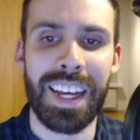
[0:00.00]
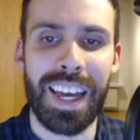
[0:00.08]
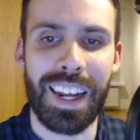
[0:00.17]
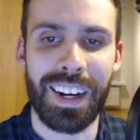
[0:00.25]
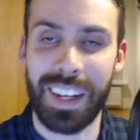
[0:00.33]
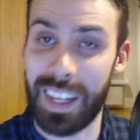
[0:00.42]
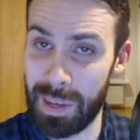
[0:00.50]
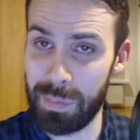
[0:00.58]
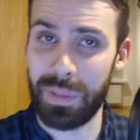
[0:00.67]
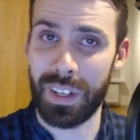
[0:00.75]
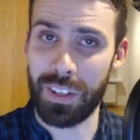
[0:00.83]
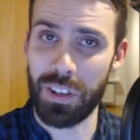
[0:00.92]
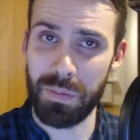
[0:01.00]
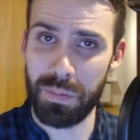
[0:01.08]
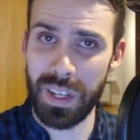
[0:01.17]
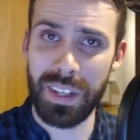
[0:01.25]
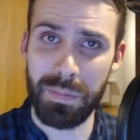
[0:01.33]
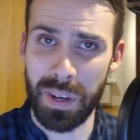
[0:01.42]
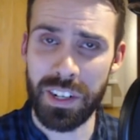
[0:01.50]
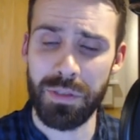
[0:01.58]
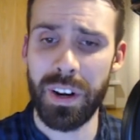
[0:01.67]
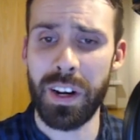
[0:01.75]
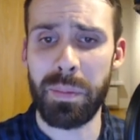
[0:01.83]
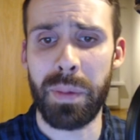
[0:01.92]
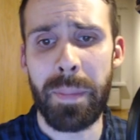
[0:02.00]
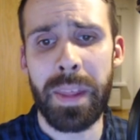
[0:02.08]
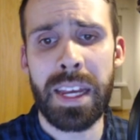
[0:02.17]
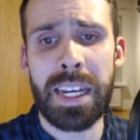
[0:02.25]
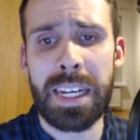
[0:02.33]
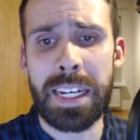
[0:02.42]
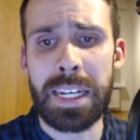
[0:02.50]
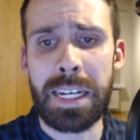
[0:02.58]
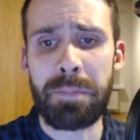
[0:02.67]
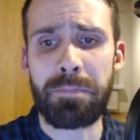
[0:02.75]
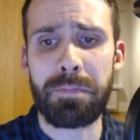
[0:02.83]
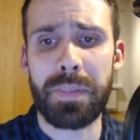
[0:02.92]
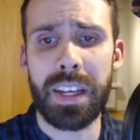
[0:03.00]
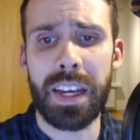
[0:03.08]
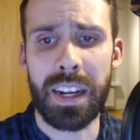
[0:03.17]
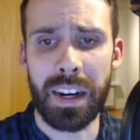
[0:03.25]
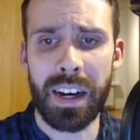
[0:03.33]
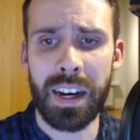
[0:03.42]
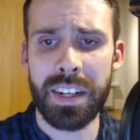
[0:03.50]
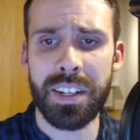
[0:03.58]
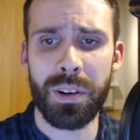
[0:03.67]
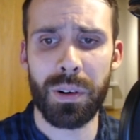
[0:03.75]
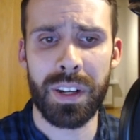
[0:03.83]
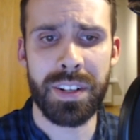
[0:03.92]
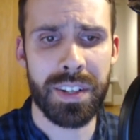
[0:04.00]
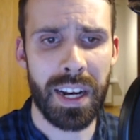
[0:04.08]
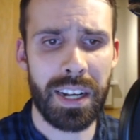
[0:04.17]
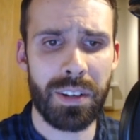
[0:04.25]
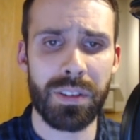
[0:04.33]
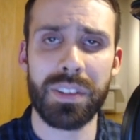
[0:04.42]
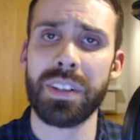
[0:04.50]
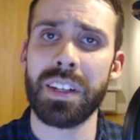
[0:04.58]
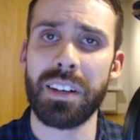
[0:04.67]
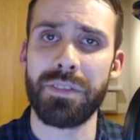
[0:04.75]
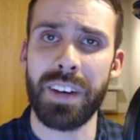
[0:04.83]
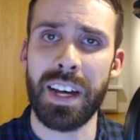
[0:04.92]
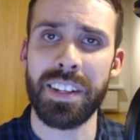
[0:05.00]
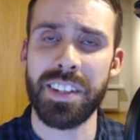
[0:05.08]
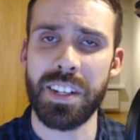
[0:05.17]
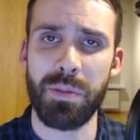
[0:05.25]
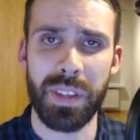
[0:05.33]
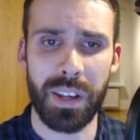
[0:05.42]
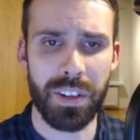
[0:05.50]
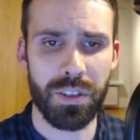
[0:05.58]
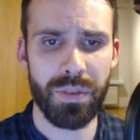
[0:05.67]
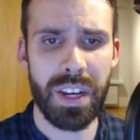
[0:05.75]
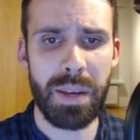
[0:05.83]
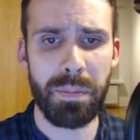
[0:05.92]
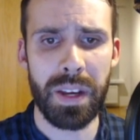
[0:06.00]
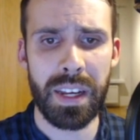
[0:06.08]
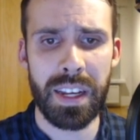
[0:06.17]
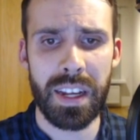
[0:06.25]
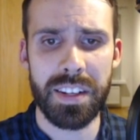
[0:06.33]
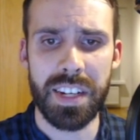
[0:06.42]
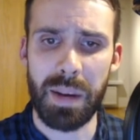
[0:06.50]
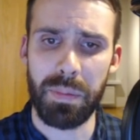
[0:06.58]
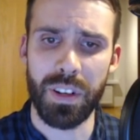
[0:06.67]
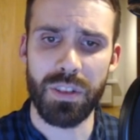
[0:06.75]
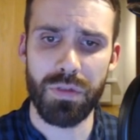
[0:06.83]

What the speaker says: I just beat my screen up. In an article entitled "A Fantasy Without a Dream, Japanese